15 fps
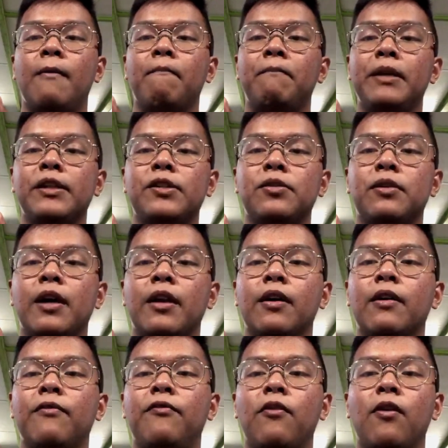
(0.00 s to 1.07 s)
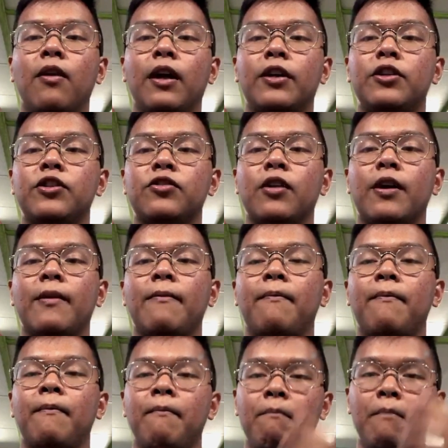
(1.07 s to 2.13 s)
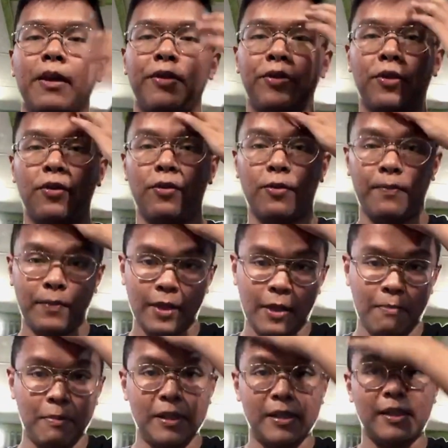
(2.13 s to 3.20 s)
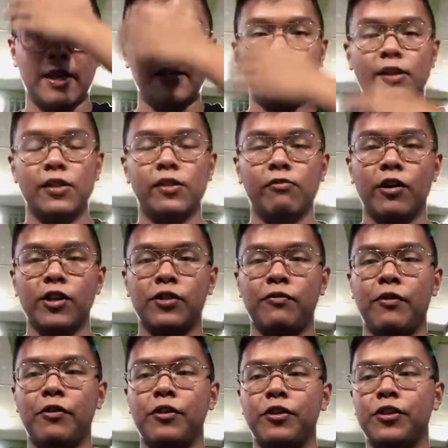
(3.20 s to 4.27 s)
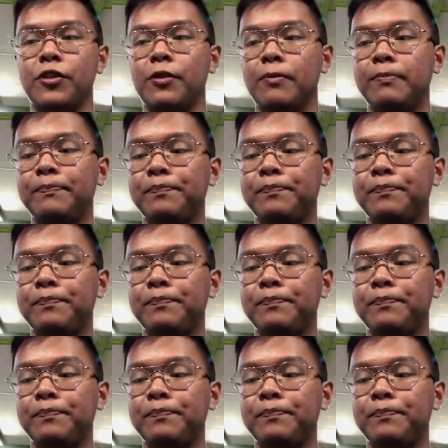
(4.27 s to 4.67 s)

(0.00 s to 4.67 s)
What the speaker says: beats together for Lucky Strike menthol besides this rush variation.